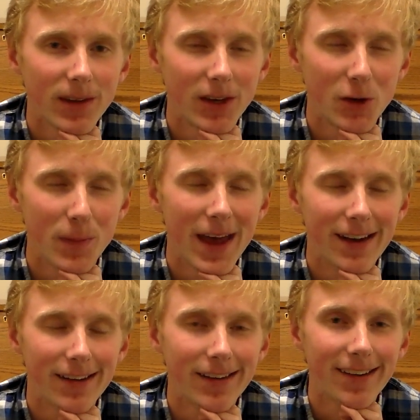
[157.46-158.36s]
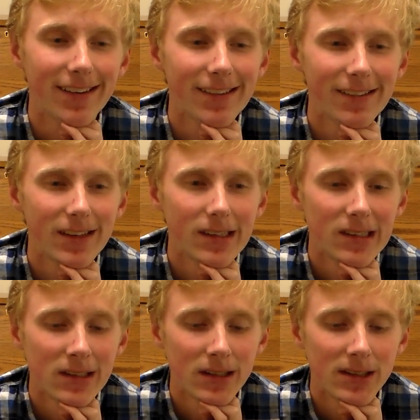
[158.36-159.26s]
humanity
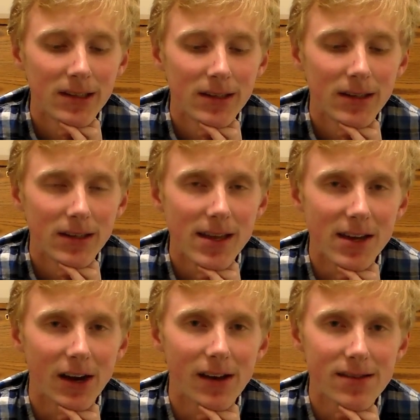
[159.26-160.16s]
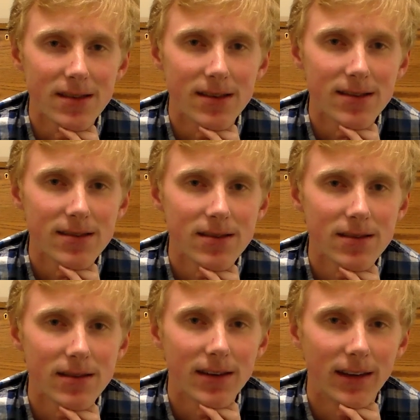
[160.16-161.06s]
that caused this,
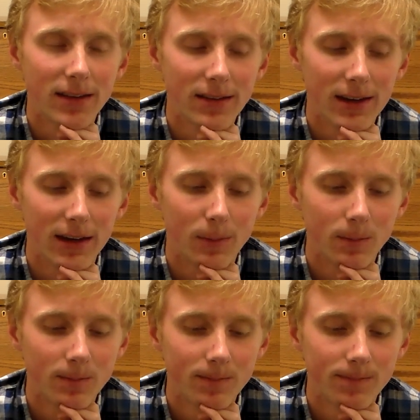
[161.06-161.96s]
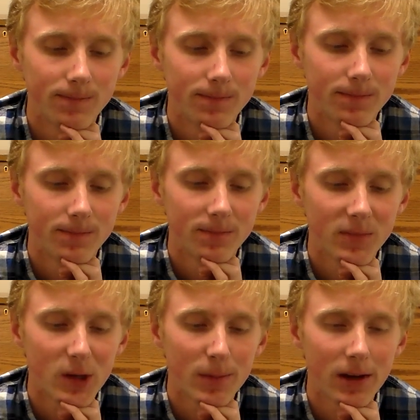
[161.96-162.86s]
and
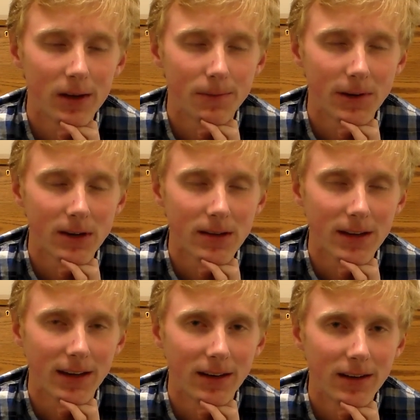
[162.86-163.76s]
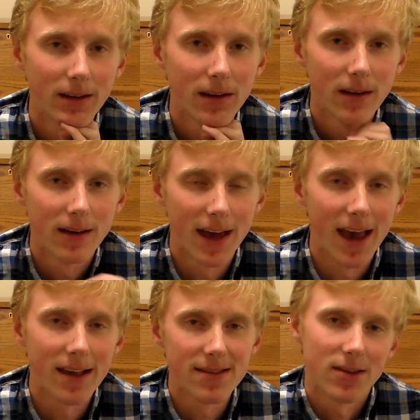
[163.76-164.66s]
somehow I feel that
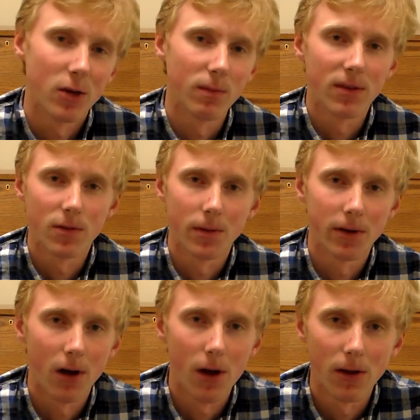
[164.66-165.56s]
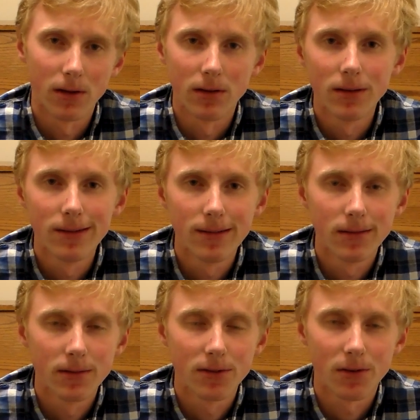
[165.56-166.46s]
as humans we're all
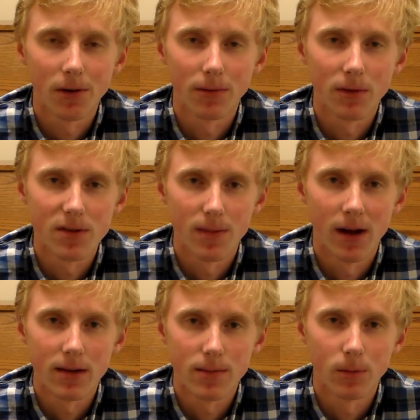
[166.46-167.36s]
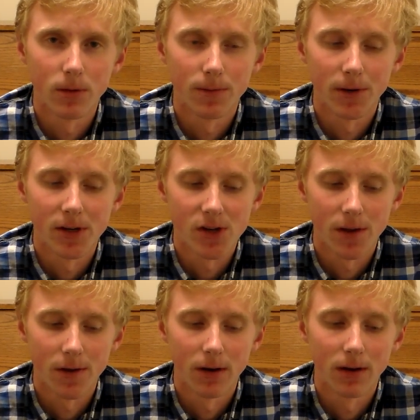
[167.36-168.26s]
sort of responsible for each
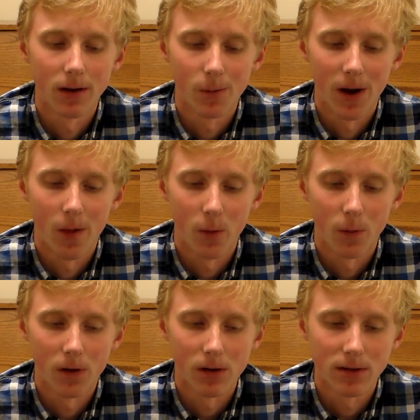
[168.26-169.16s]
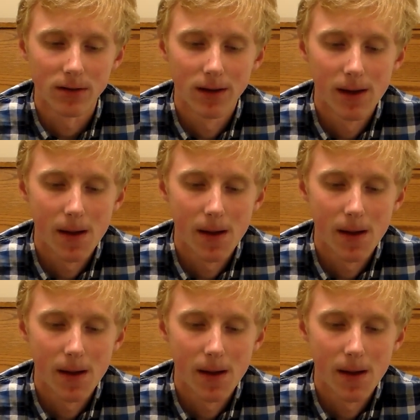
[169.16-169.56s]
other around the world.